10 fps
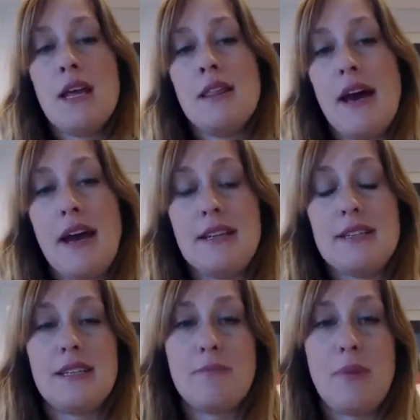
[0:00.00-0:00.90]
That
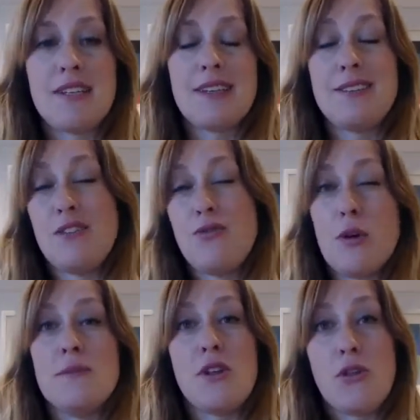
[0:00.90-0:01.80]
basically
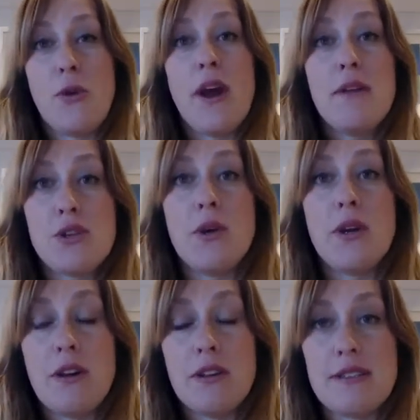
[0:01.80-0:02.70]
forms a thread
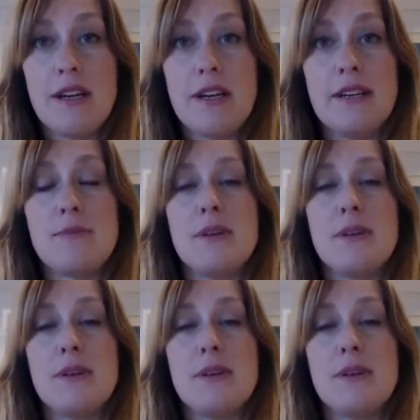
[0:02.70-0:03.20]
between all these areas